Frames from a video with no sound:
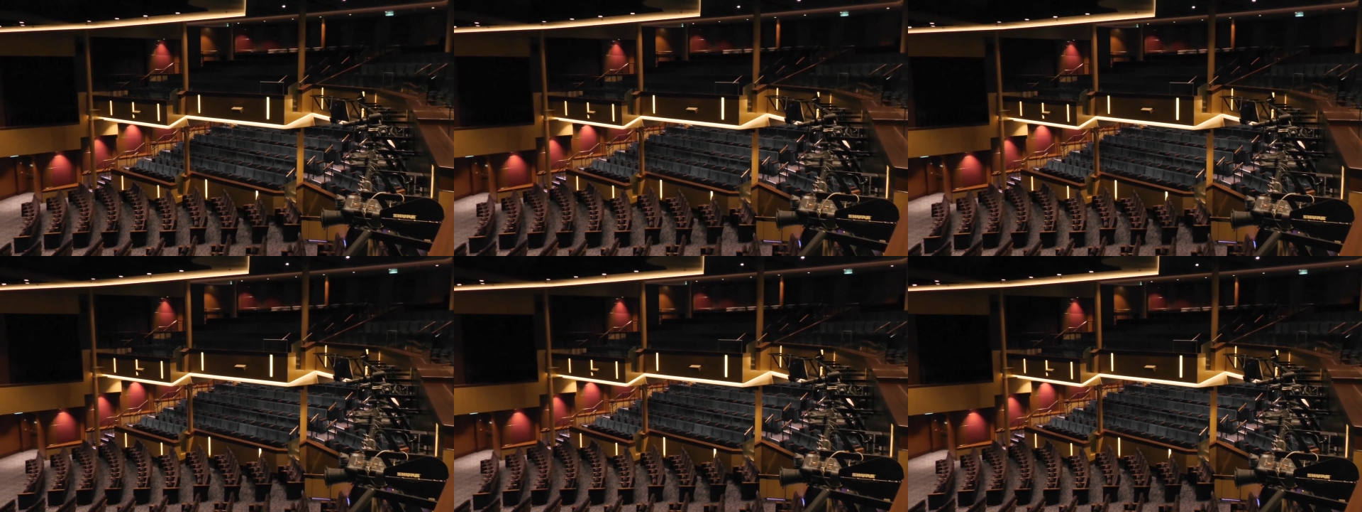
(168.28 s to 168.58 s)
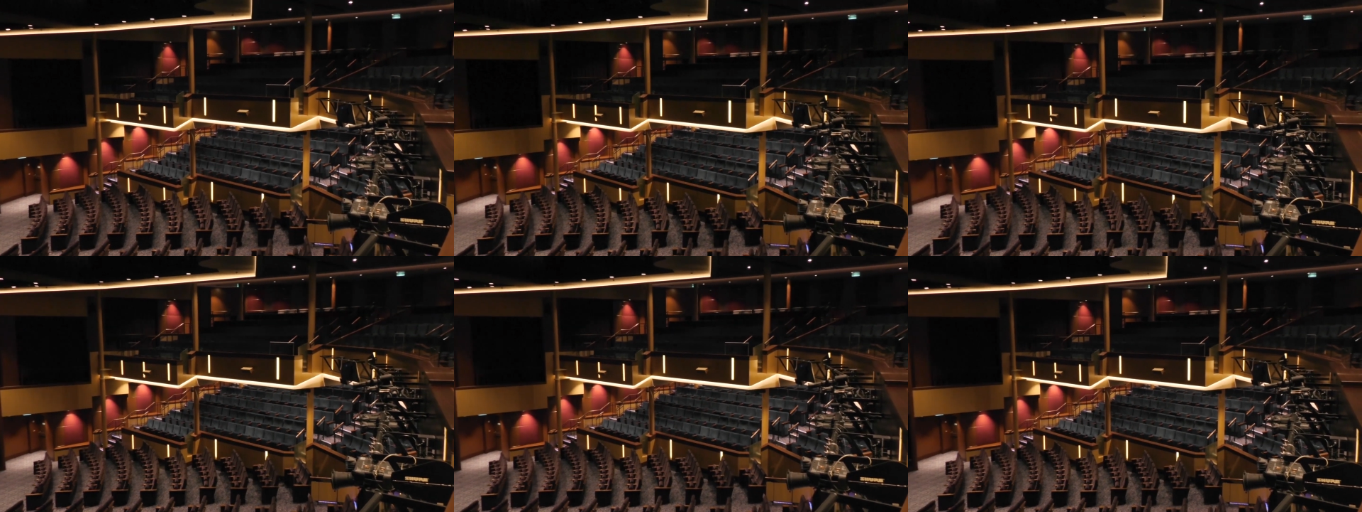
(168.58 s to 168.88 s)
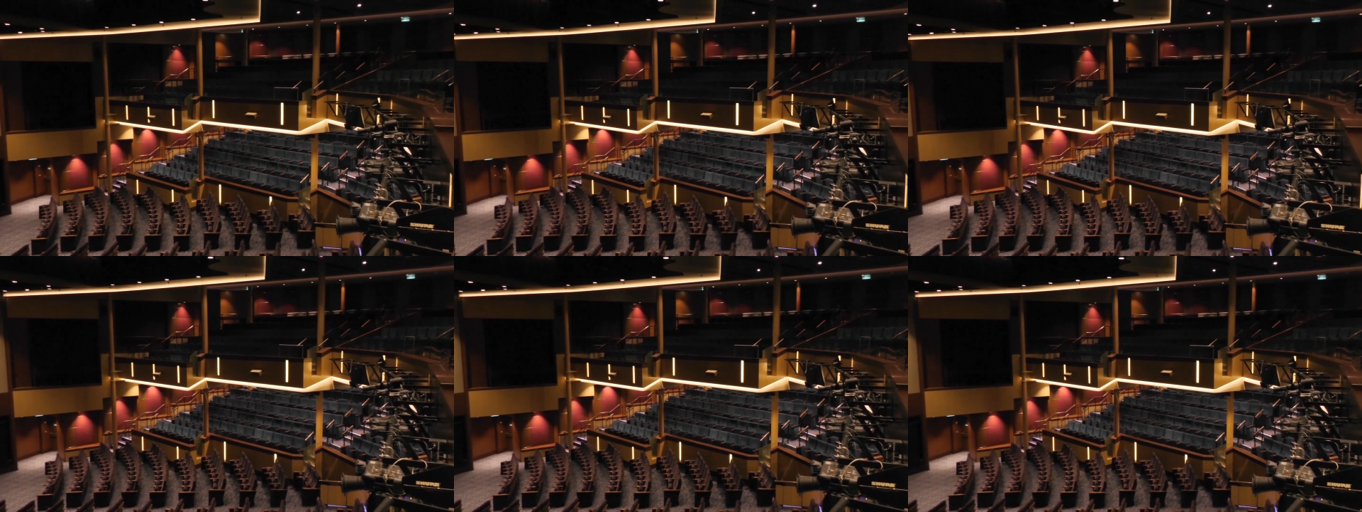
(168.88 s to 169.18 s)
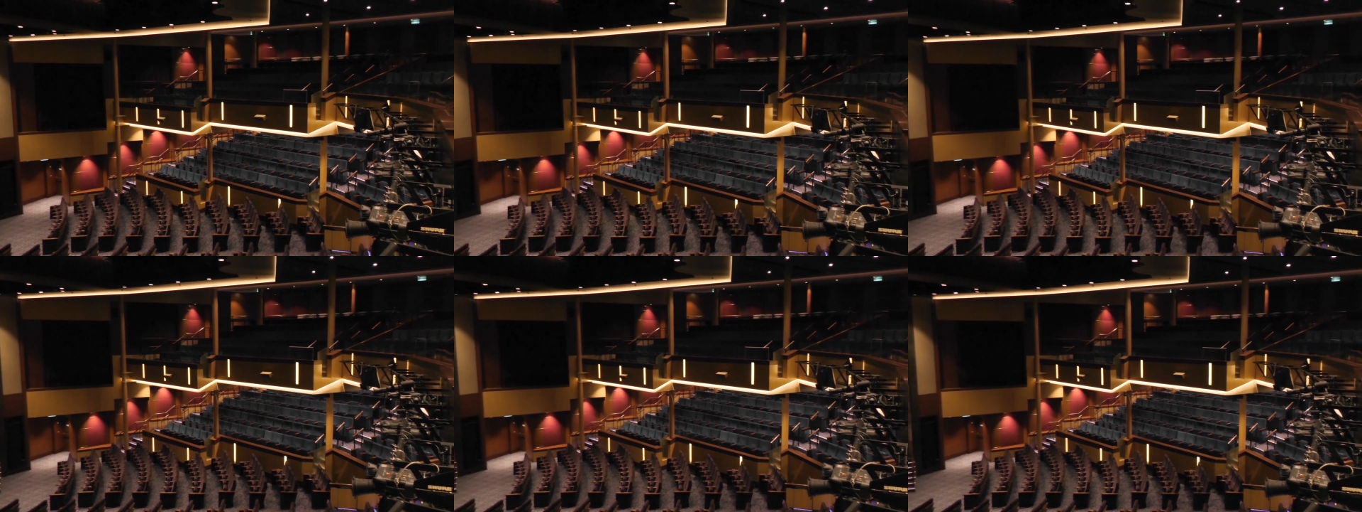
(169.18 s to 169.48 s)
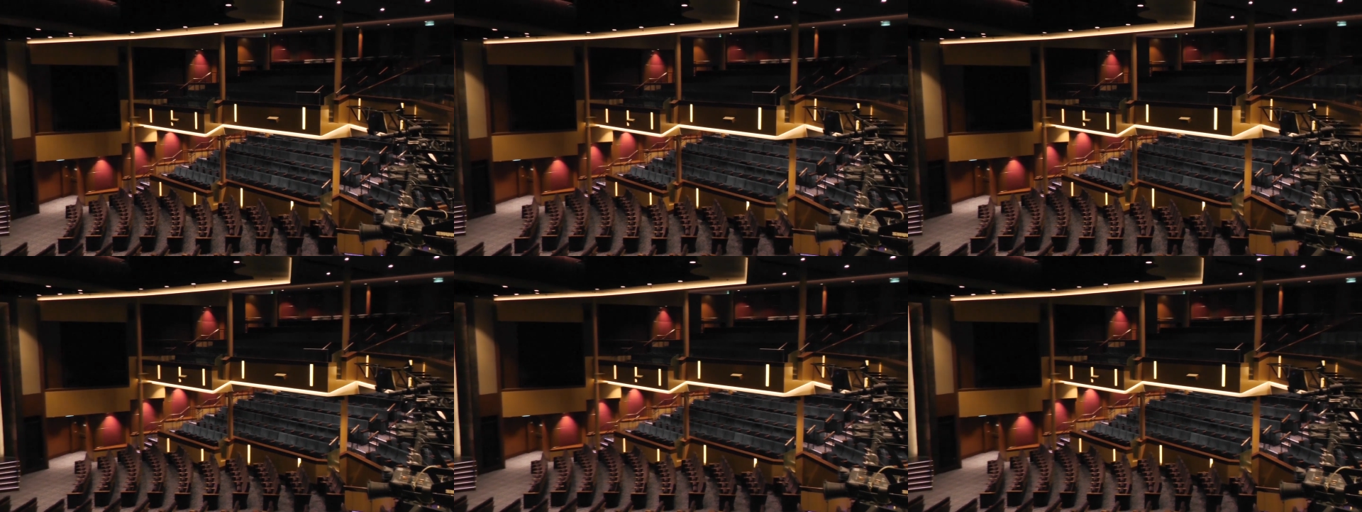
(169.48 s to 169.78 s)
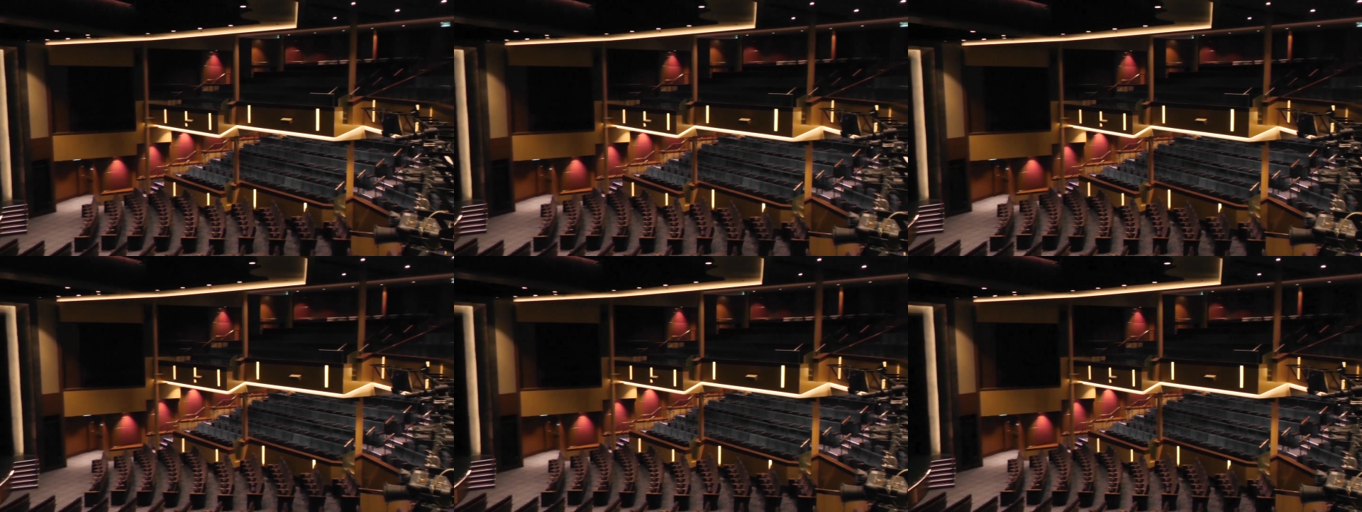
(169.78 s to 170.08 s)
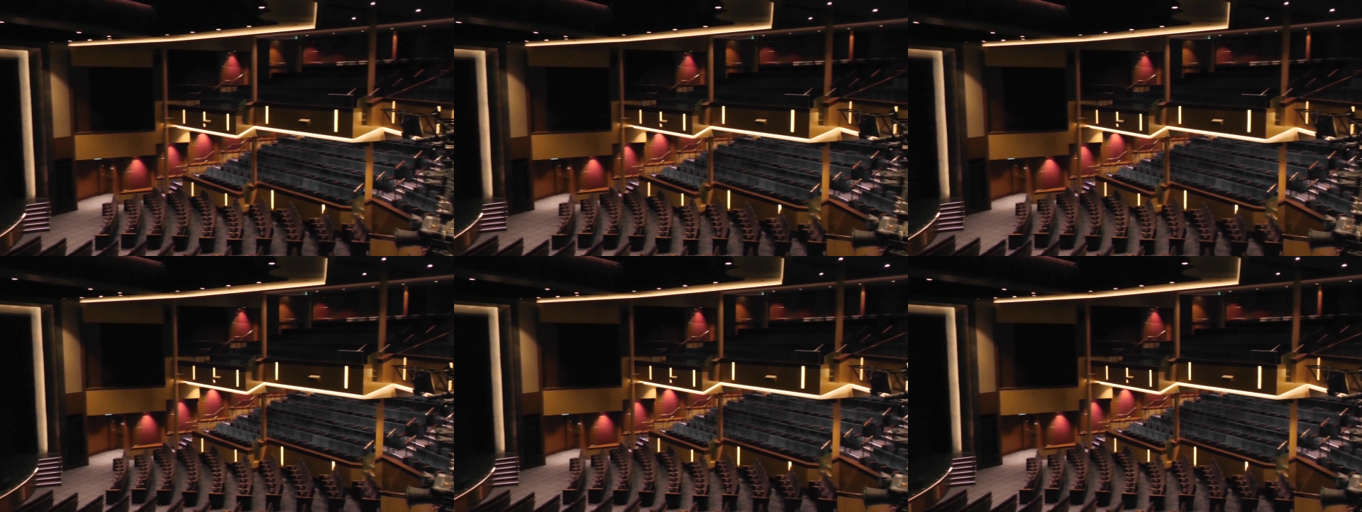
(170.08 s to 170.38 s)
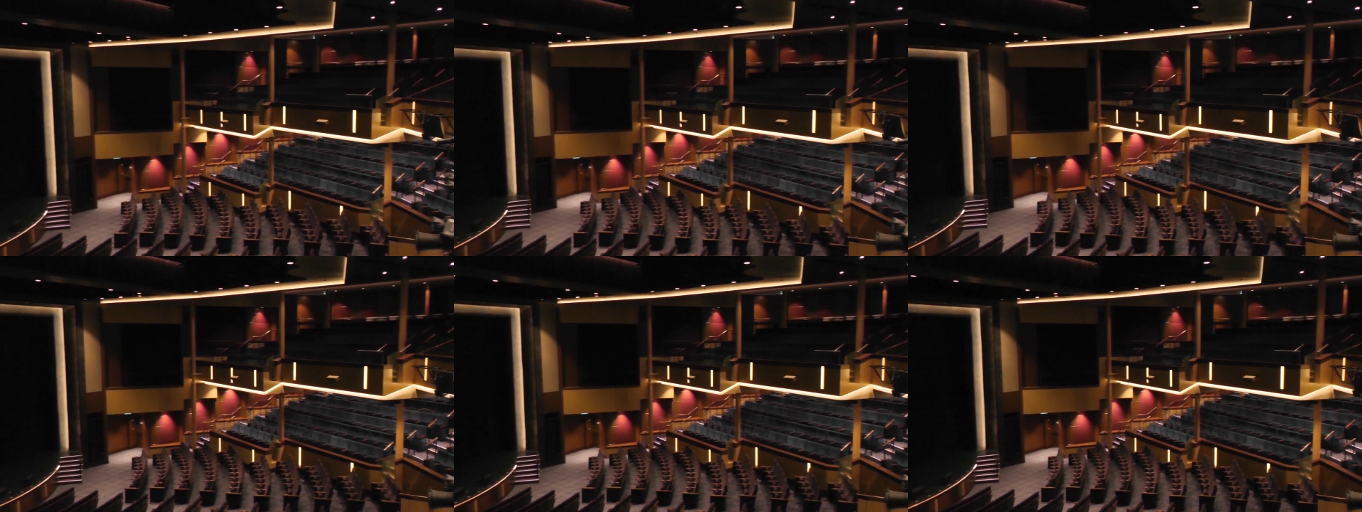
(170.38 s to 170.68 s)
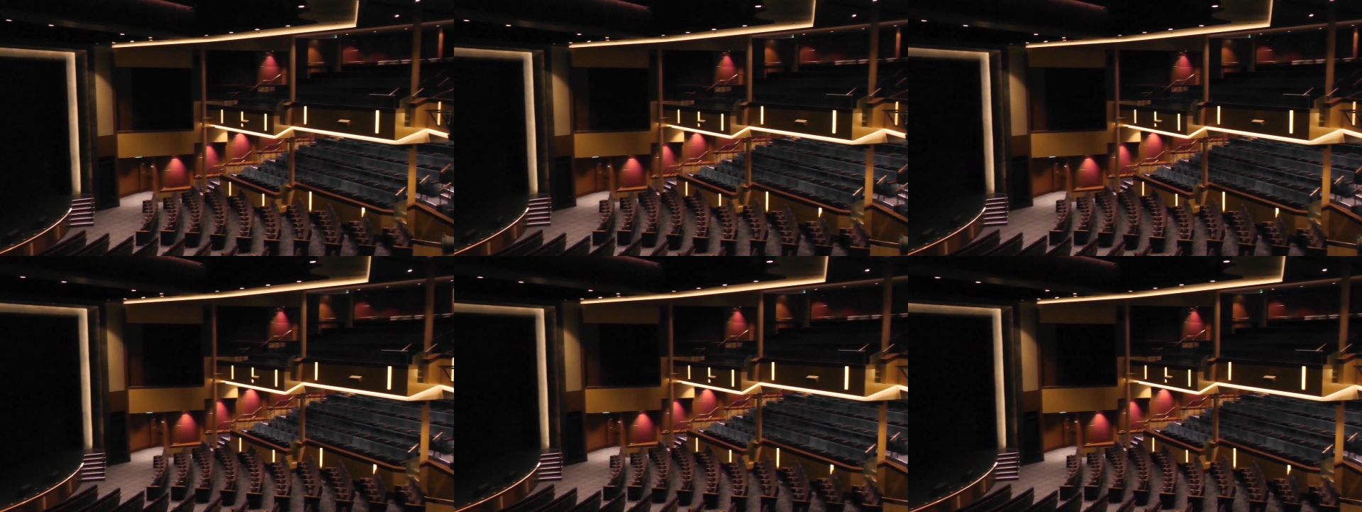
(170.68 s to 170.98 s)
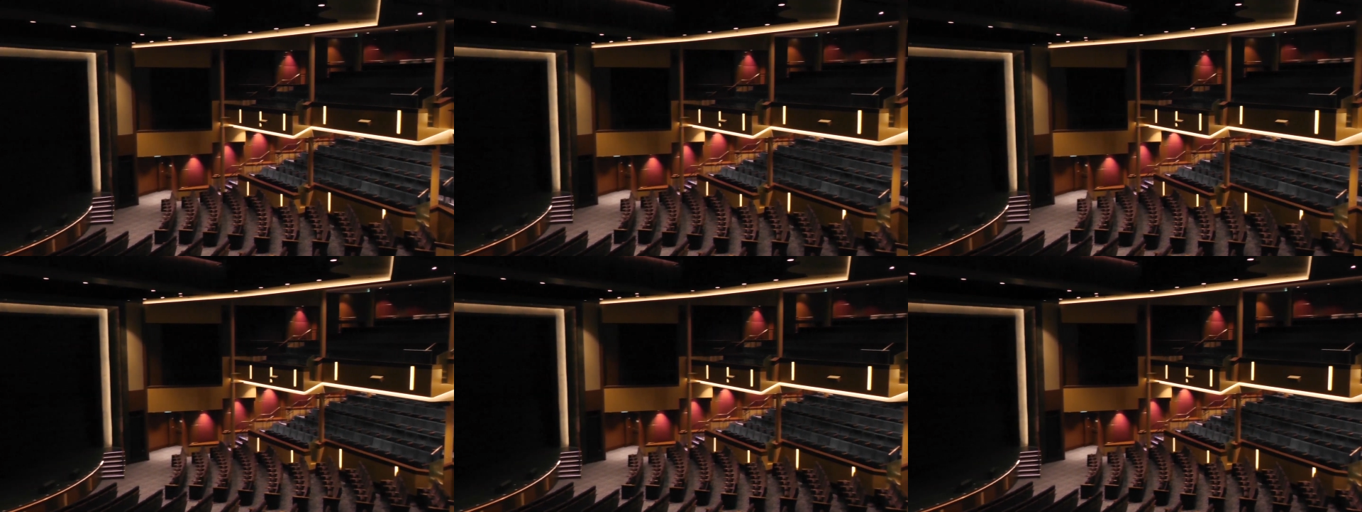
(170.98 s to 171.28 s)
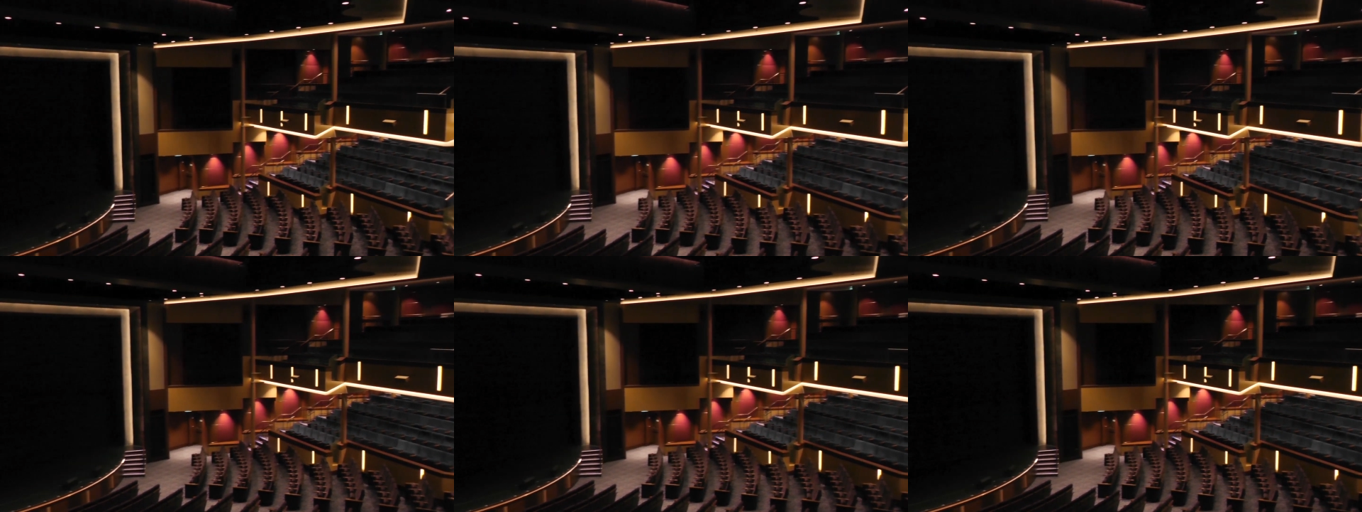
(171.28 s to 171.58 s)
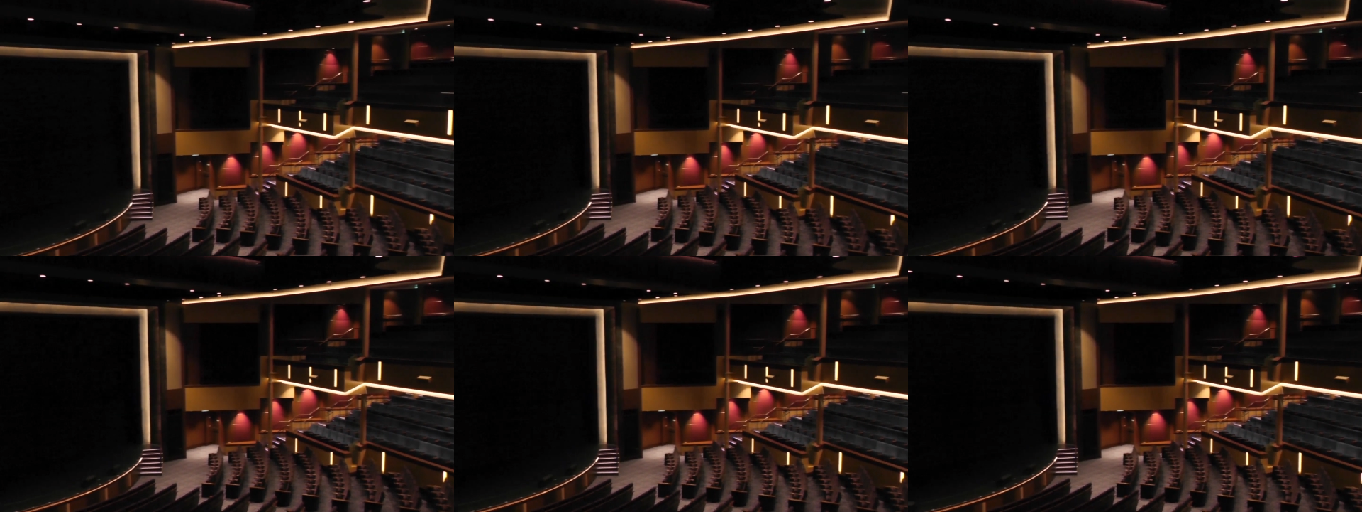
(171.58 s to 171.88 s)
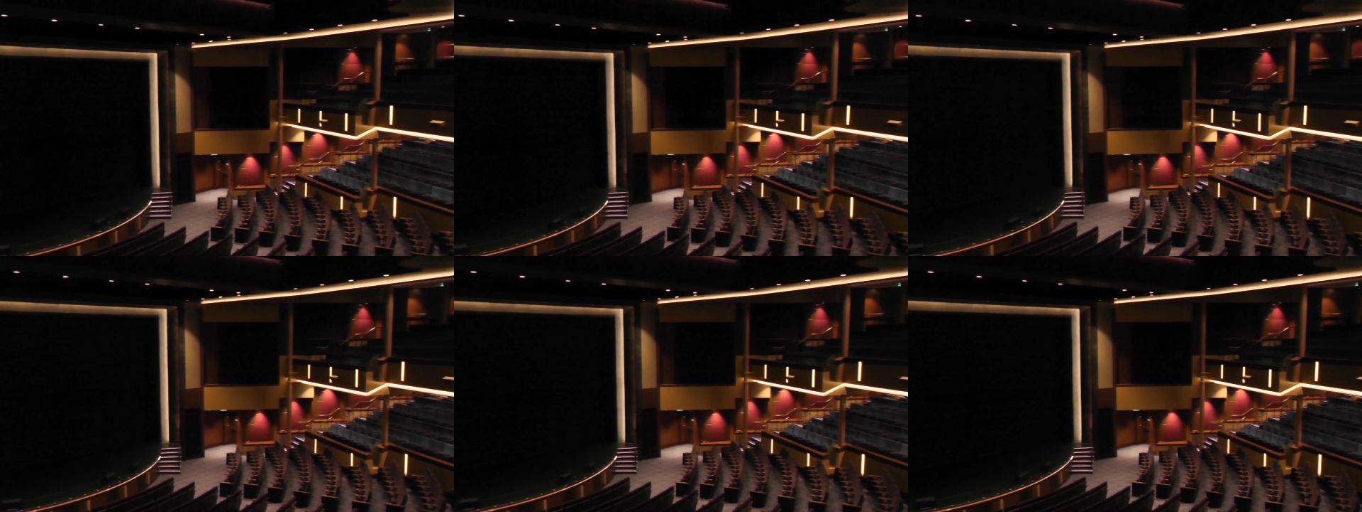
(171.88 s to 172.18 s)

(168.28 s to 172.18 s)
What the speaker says: (no speaker visible)